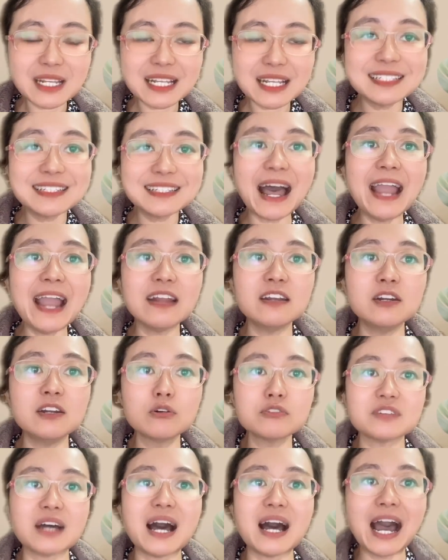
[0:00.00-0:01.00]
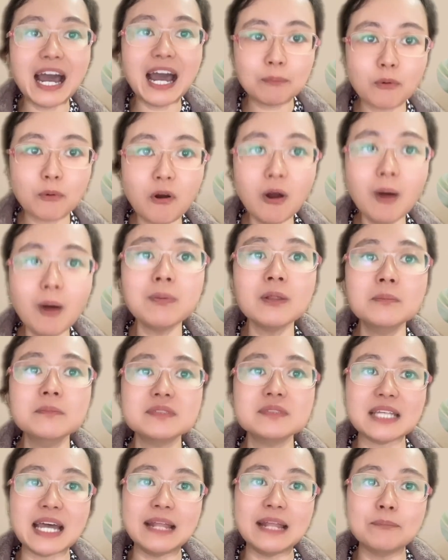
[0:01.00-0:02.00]
diagnose the heart
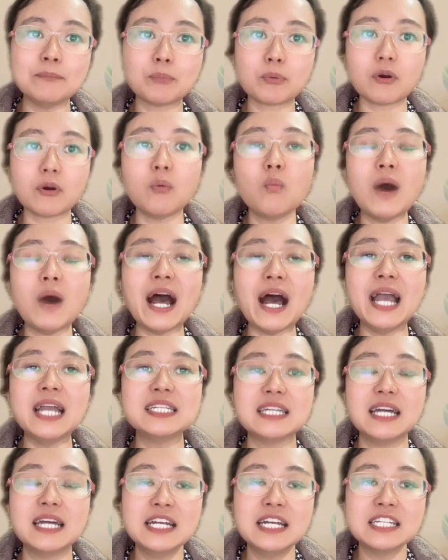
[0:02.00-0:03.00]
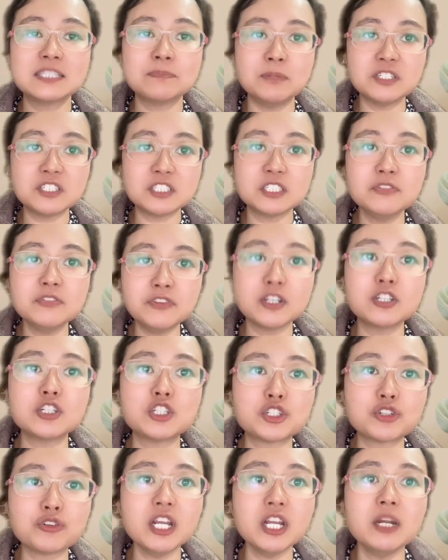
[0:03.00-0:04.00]
problems and provide specific
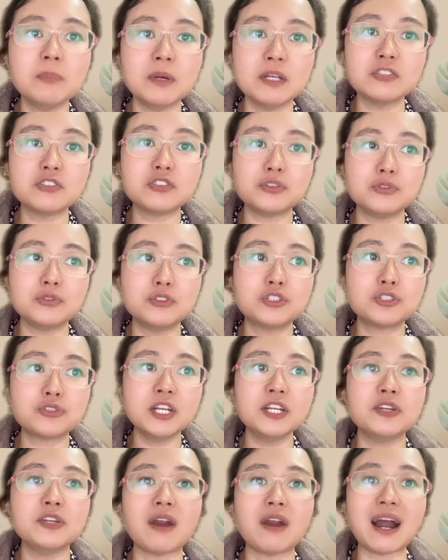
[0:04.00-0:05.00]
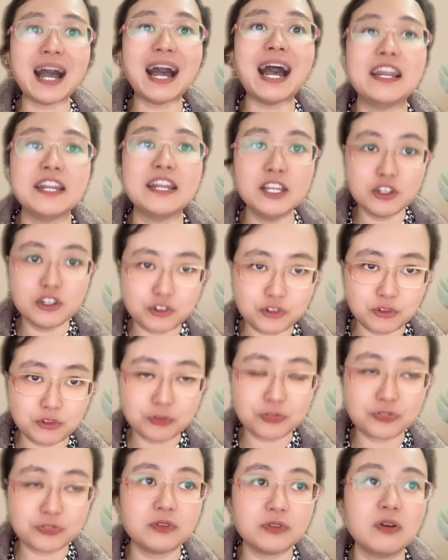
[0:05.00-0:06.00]
treatments to treat your heart
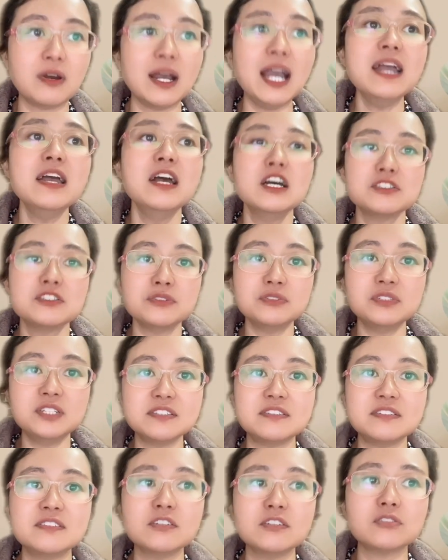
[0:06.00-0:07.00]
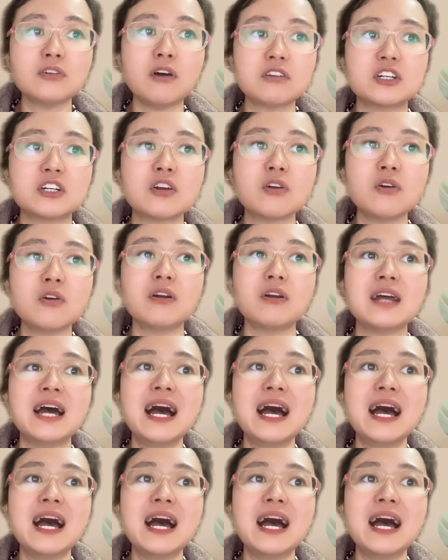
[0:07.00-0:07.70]
issues. Okay, so this is a doctor called